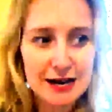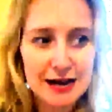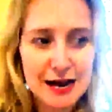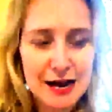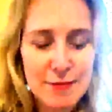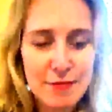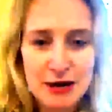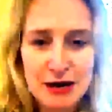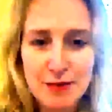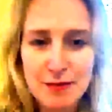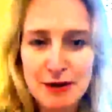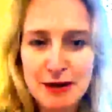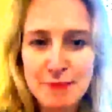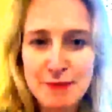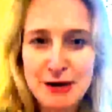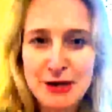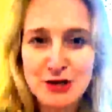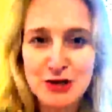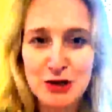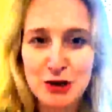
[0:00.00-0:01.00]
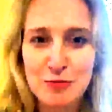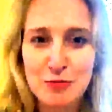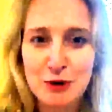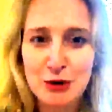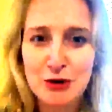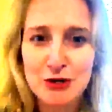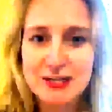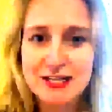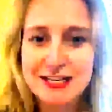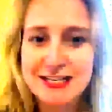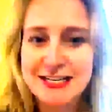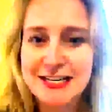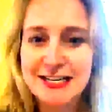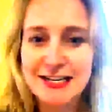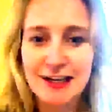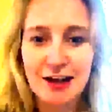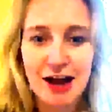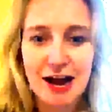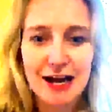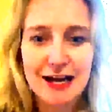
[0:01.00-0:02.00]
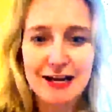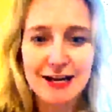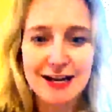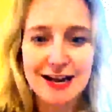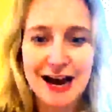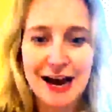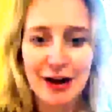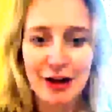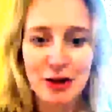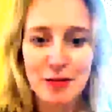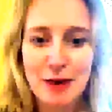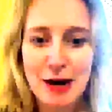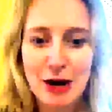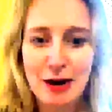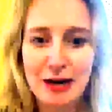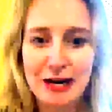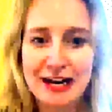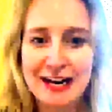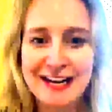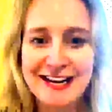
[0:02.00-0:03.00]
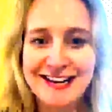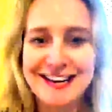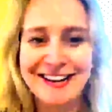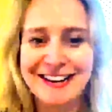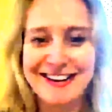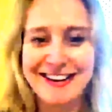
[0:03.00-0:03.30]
Airbnb bedroom because it didn't like it out on the balcony.